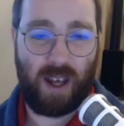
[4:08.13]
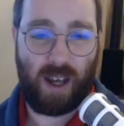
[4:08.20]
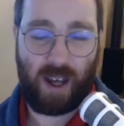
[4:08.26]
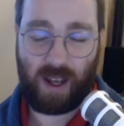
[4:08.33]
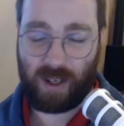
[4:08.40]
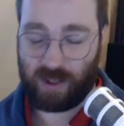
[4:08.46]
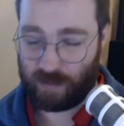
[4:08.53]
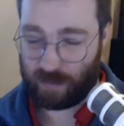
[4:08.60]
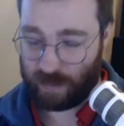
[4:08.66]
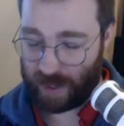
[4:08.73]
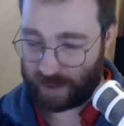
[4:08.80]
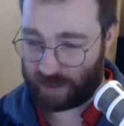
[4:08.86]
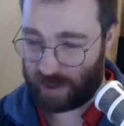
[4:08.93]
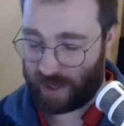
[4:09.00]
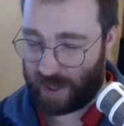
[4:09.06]
And the
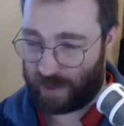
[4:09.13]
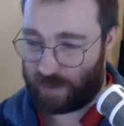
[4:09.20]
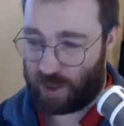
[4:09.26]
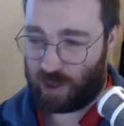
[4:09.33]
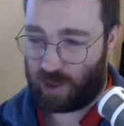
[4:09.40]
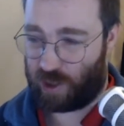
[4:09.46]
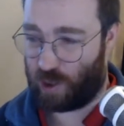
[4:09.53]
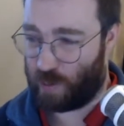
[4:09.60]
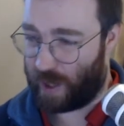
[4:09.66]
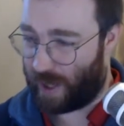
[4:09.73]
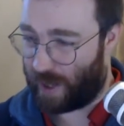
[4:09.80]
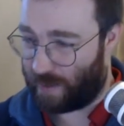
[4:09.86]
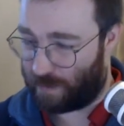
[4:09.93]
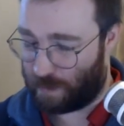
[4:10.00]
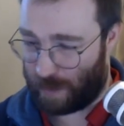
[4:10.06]
fact that after
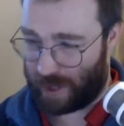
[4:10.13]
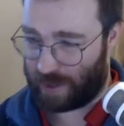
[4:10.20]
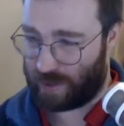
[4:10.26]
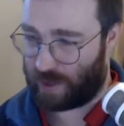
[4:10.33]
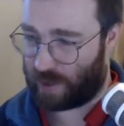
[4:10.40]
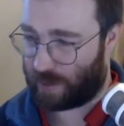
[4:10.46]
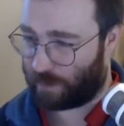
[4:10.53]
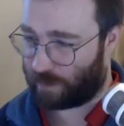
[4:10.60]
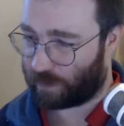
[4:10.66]
2.5 months